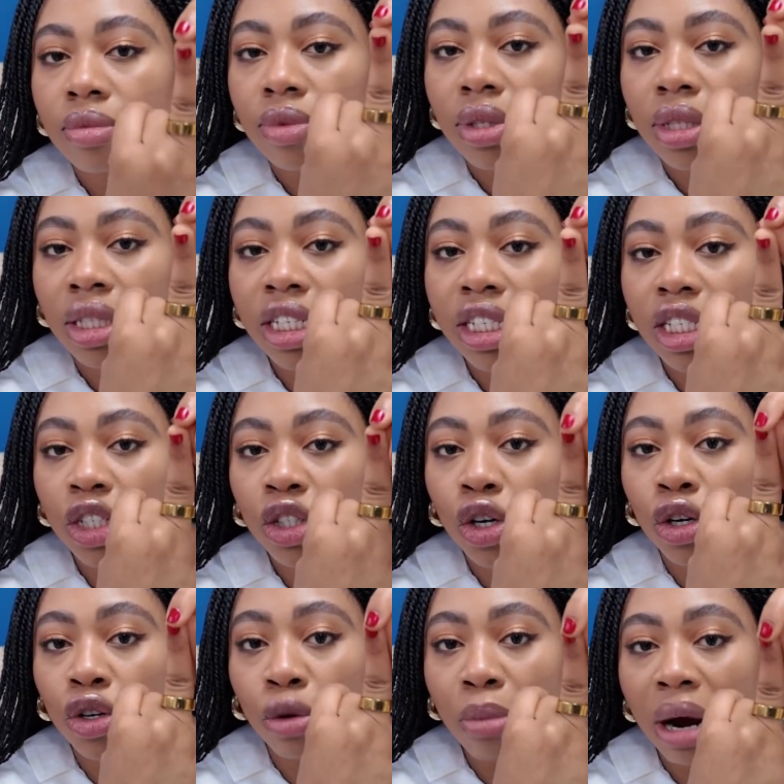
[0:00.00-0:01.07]

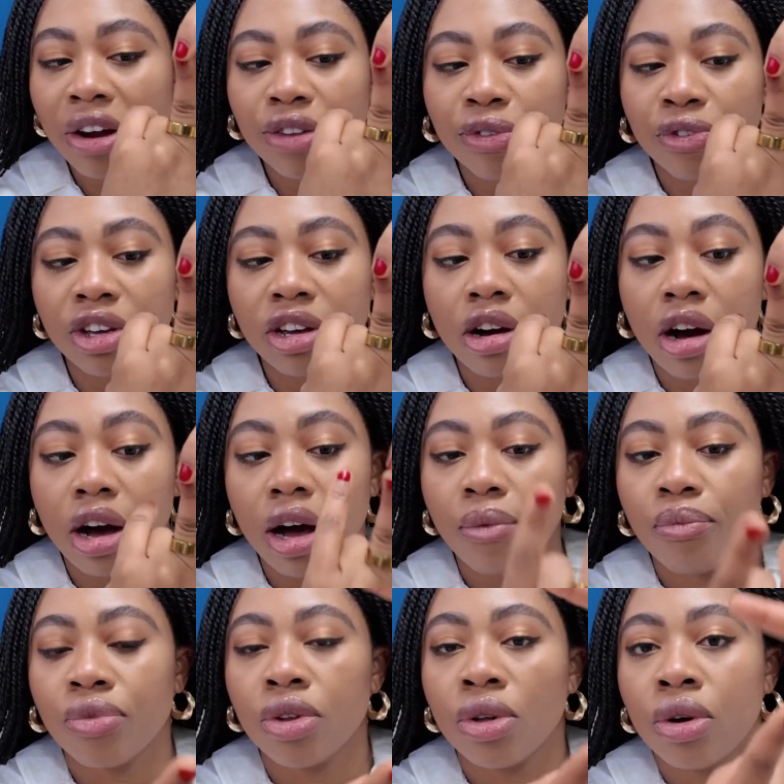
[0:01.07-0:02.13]
on your married
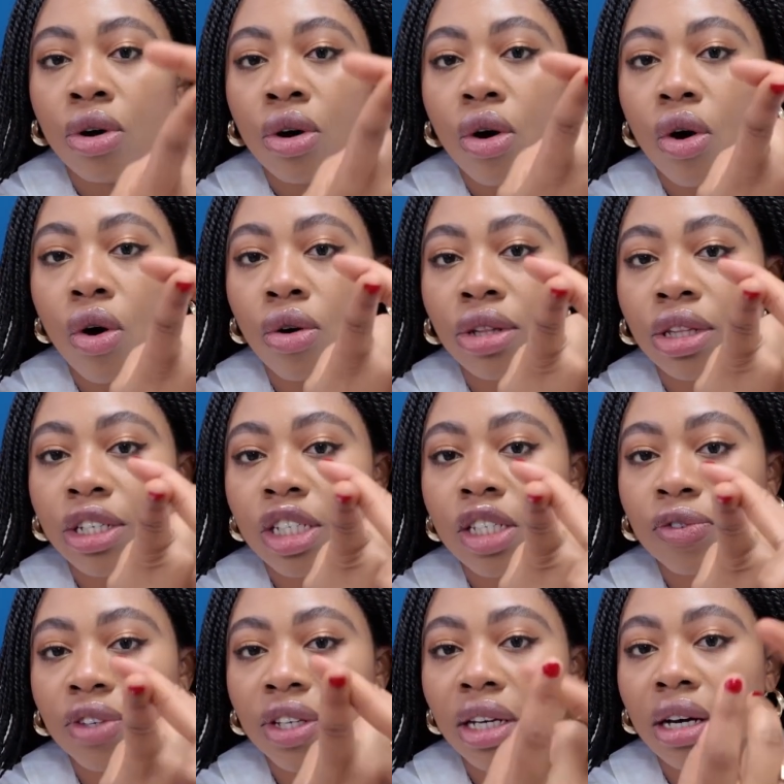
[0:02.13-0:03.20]
finger, on this
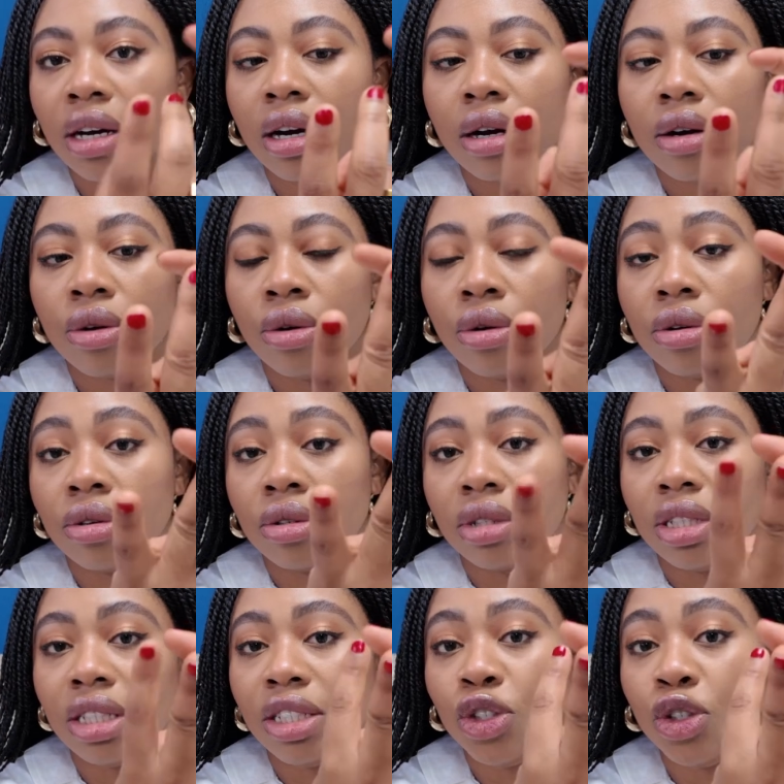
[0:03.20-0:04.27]
finger, or
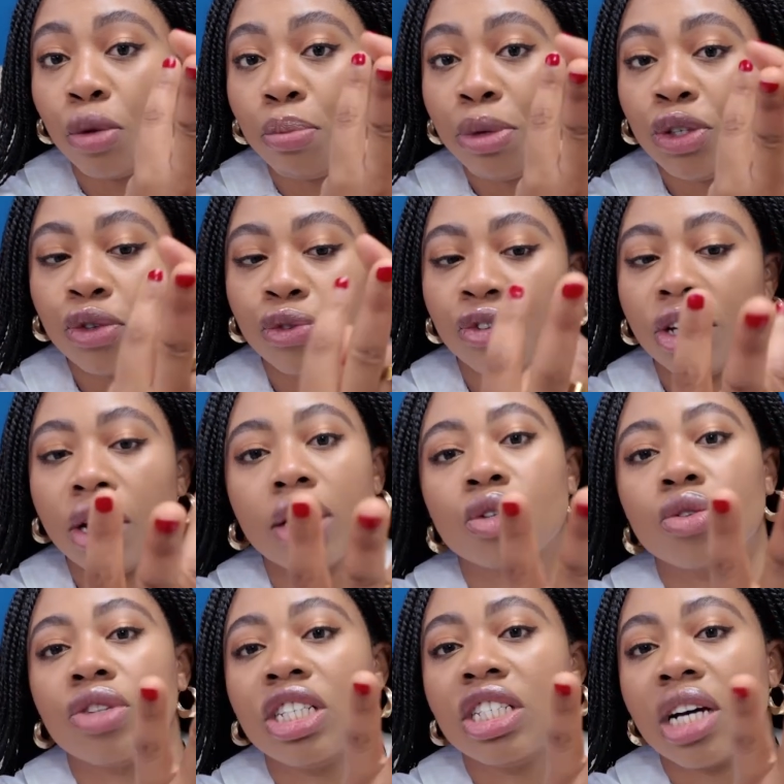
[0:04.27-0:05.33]
on your middle finger.
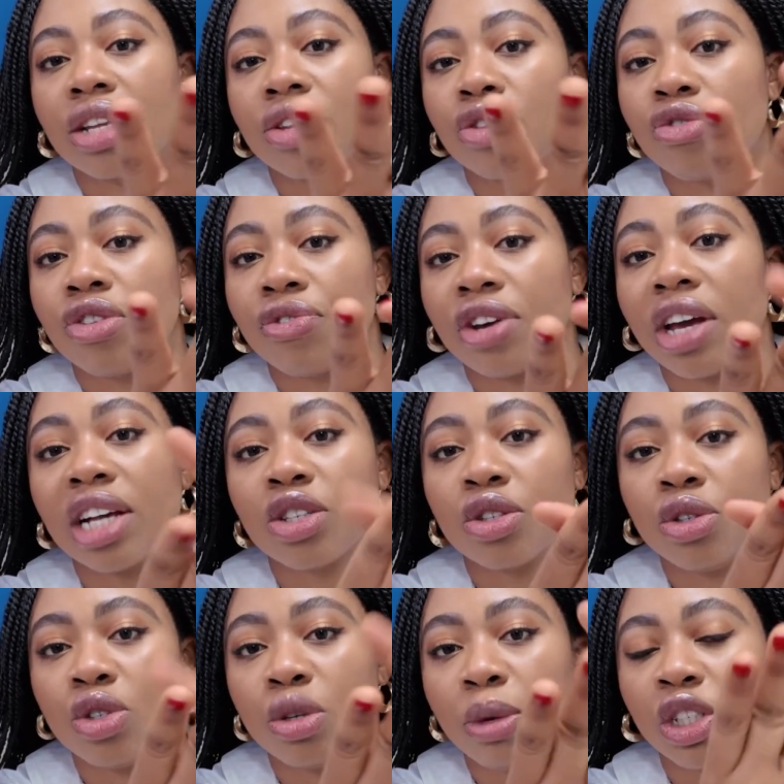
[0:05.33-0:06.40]
So these are the 3 fingers you
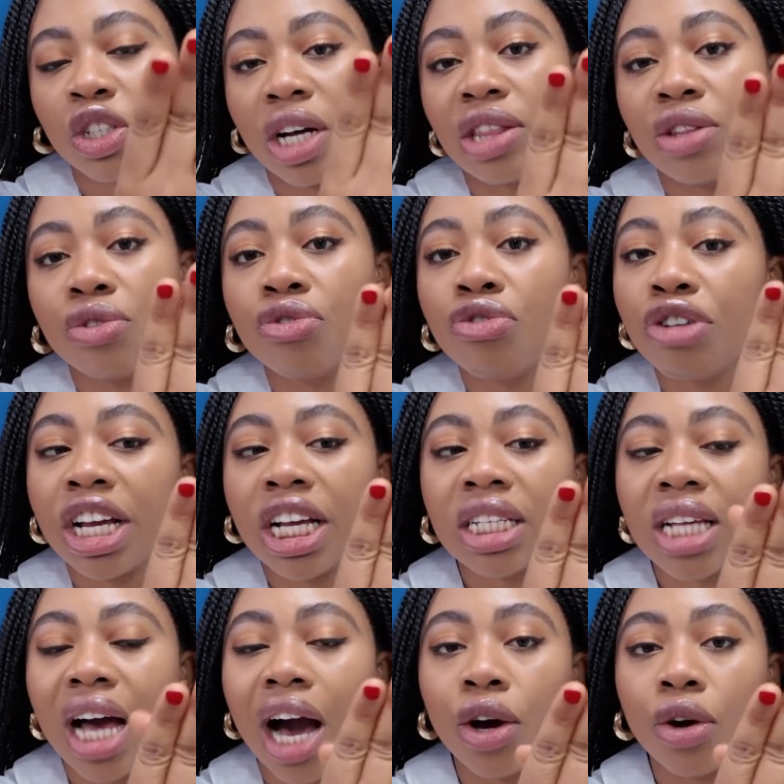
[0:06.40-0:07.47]
need to make sure that the
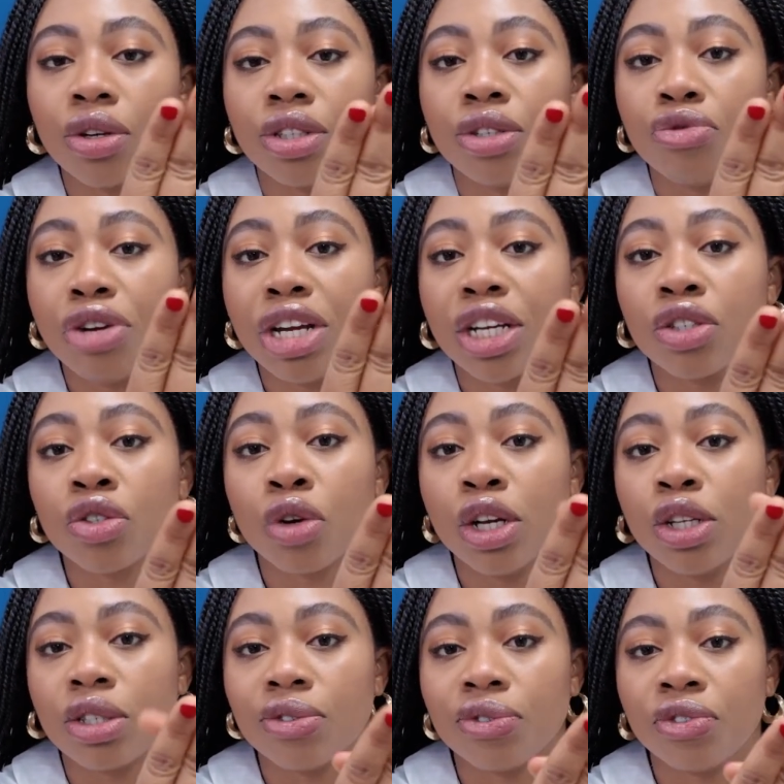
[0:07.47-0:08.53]
ring is
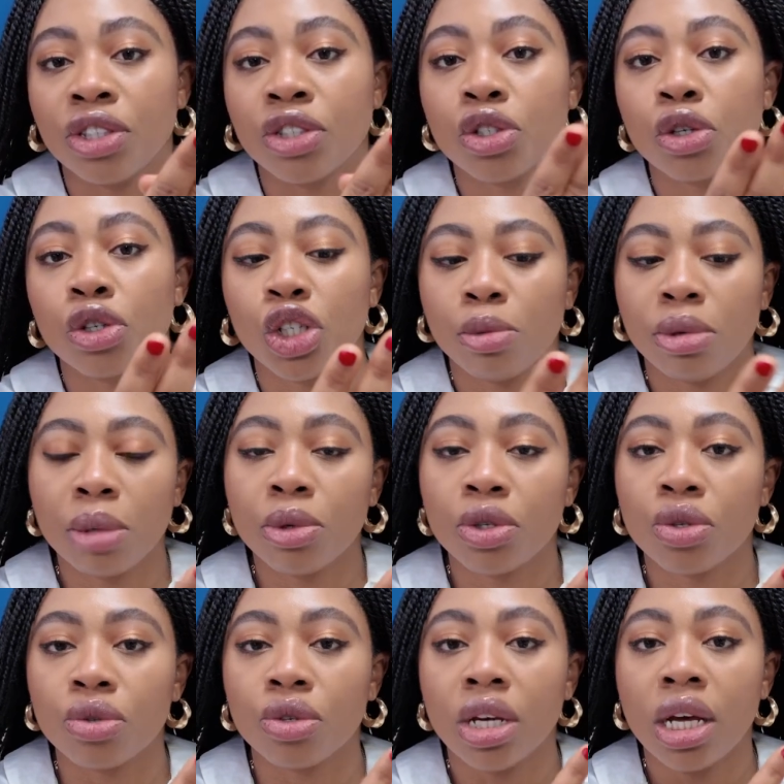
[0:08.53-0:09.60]
going to fit. So you should be able
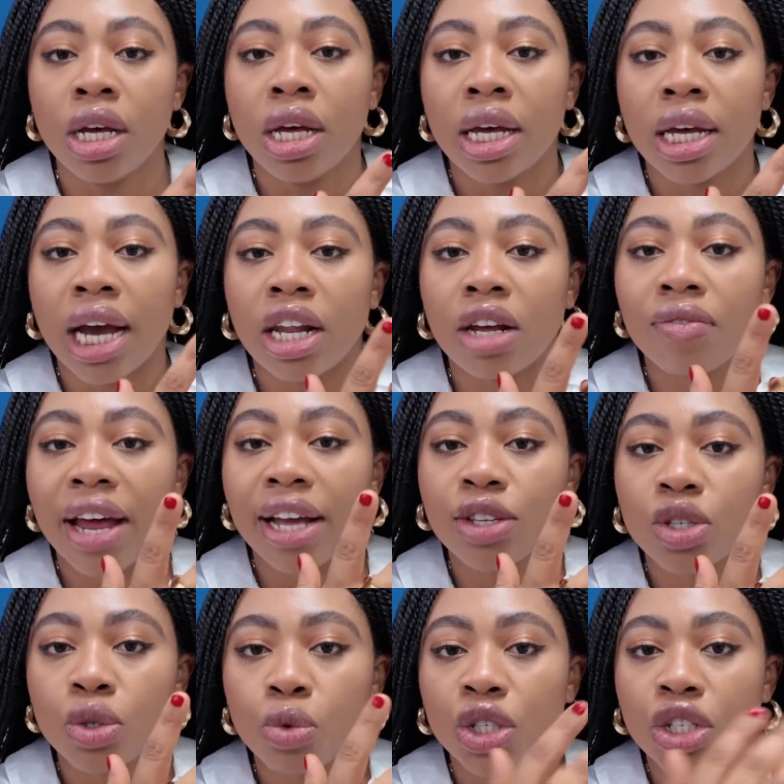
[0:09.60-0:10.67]
to kind of like
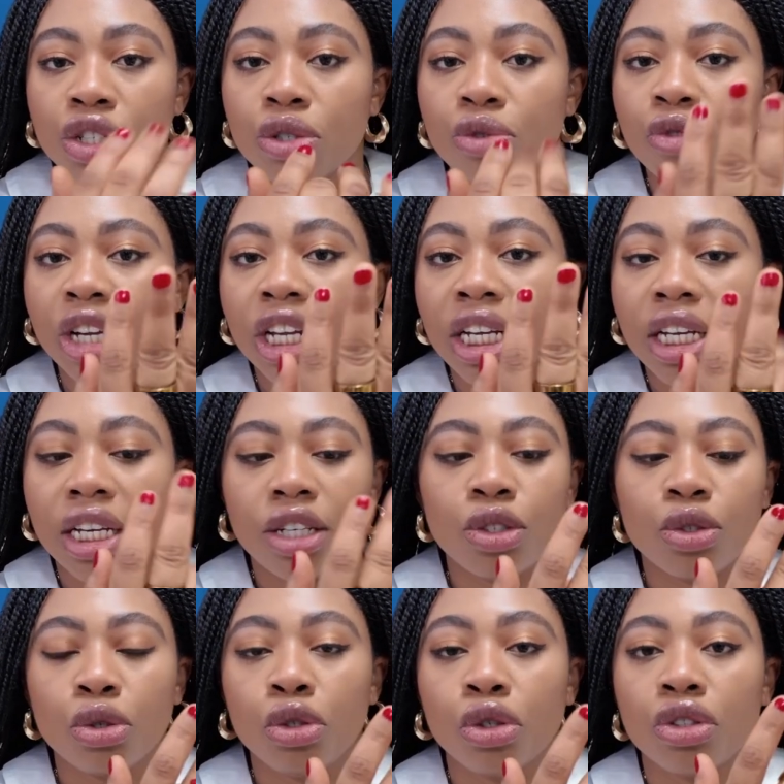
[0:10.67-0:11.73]
switch the ring
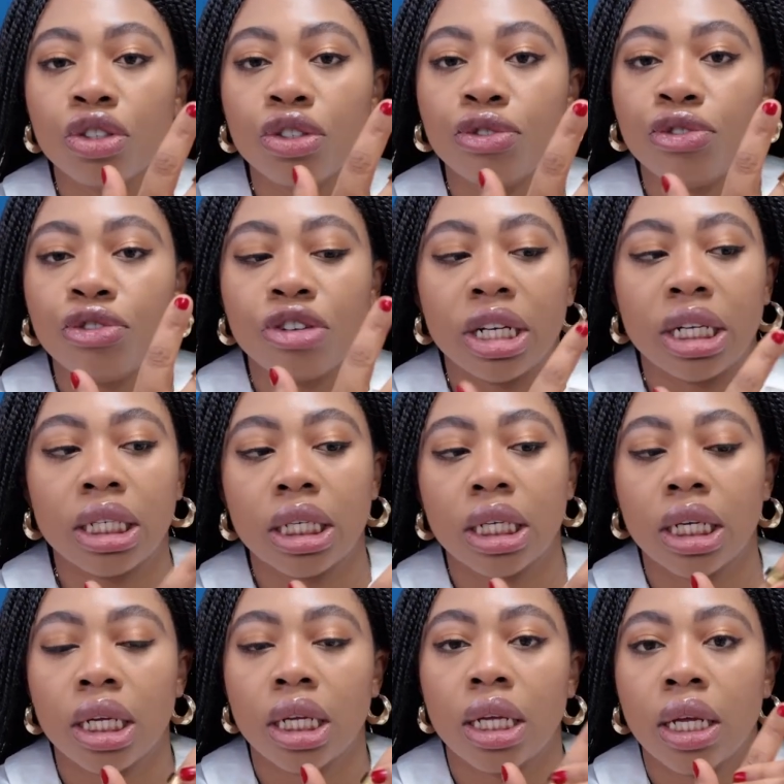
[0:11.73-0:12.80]
into your different
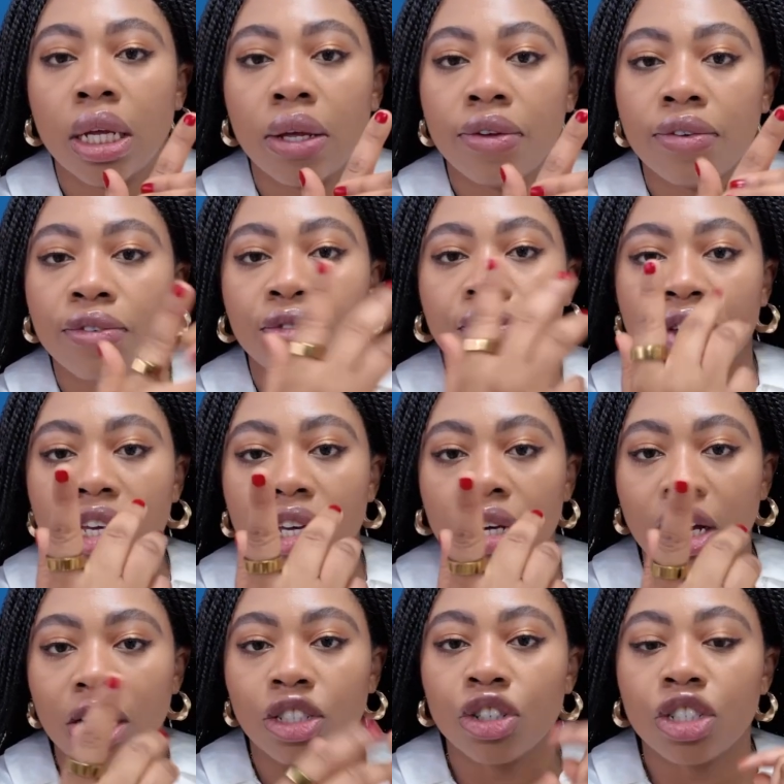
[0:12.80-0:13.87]

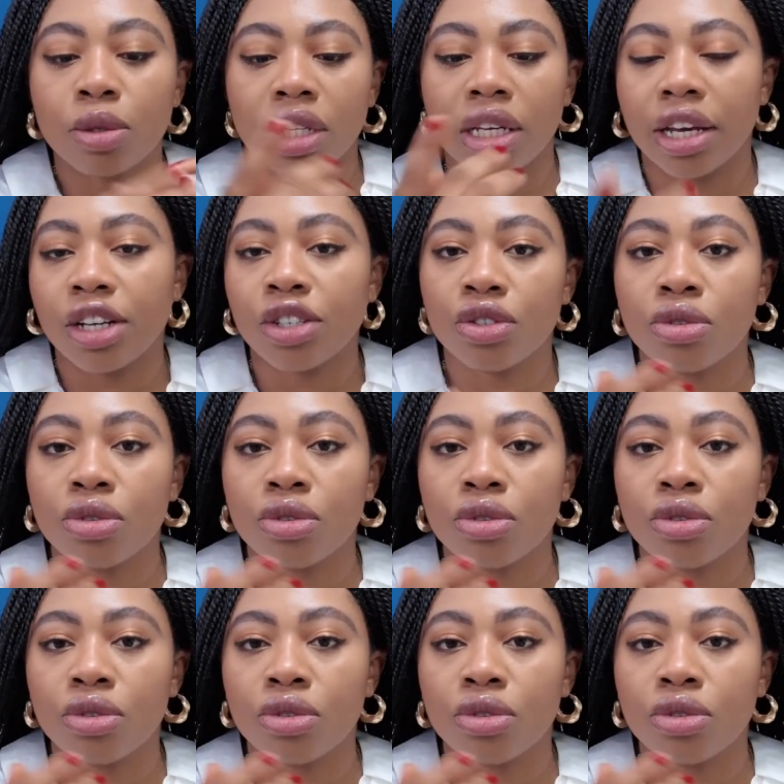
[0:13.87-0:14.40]
fingers, just in case,